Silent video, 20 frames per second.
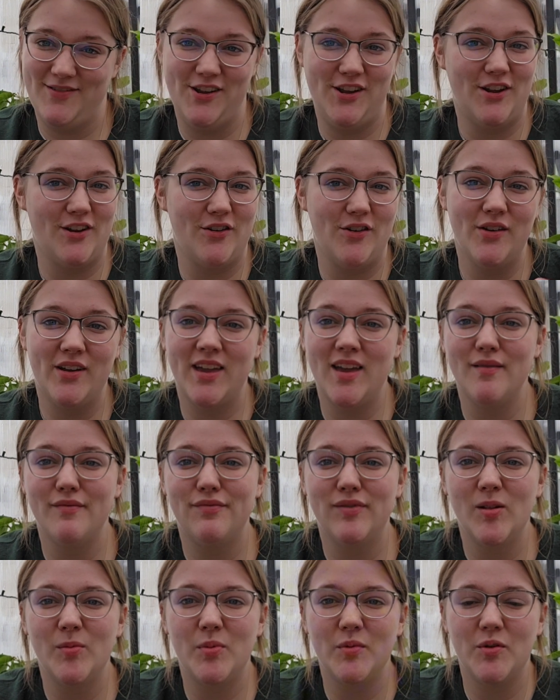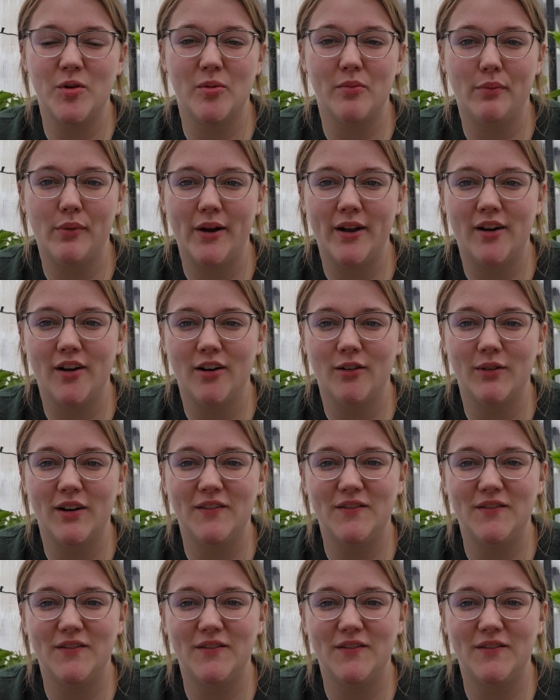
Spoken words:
you keep flipping your breaker.